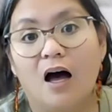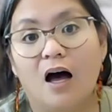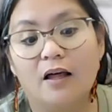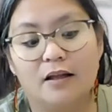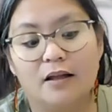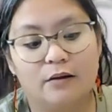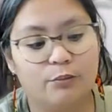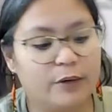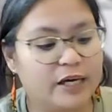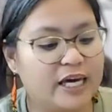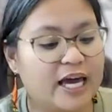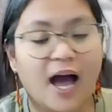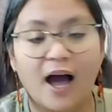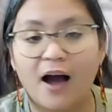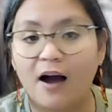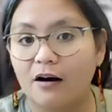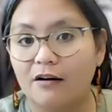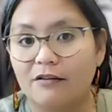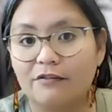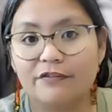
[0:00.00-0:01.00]
as we
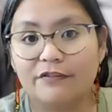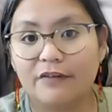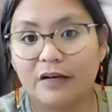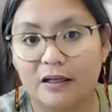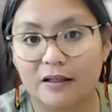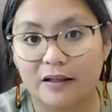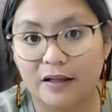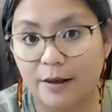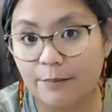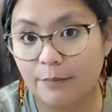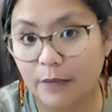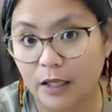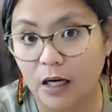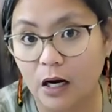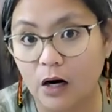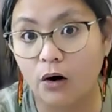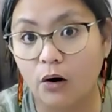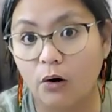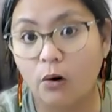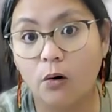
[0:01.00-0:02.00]
have them in
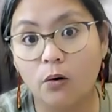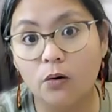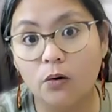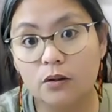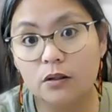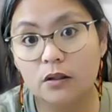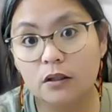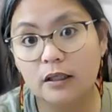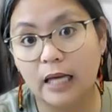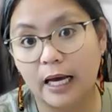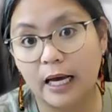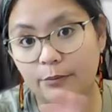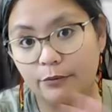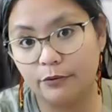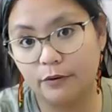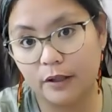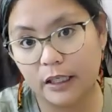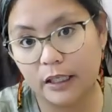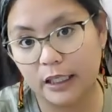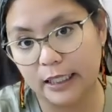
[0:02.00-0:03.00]
our own
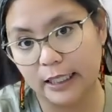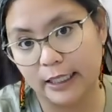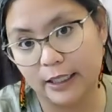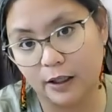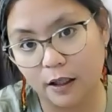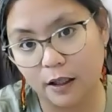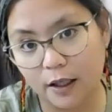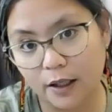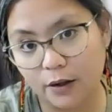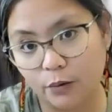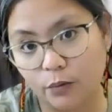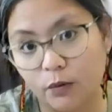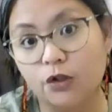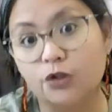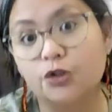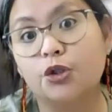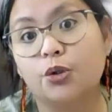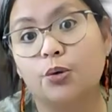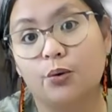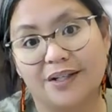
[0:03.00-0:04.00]
library here, and we'll
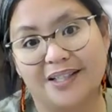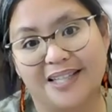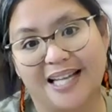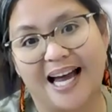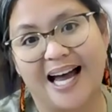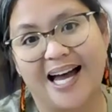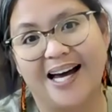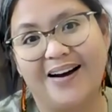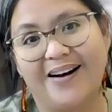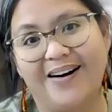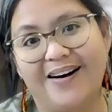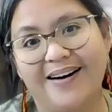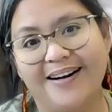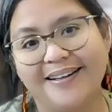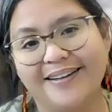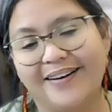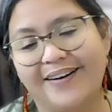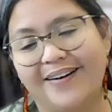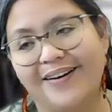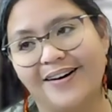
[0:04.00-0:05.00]
tour that
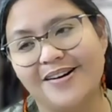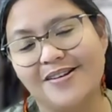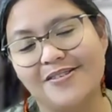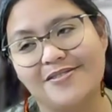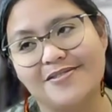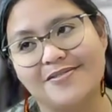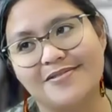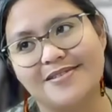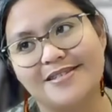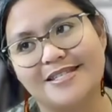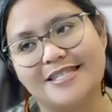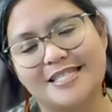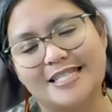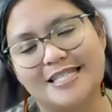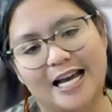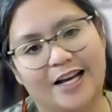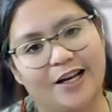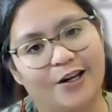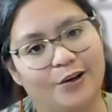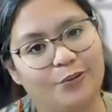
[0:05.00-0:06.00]
on our
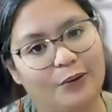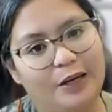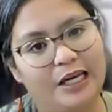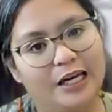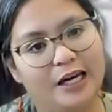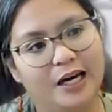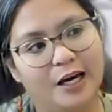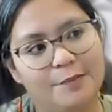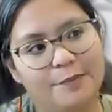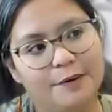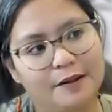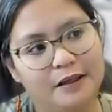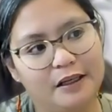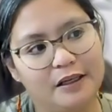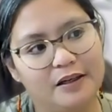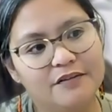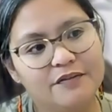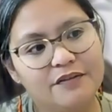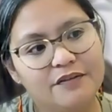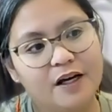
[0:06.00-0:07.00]
second week, I
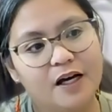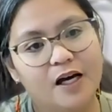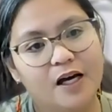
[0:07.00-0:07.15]
believe.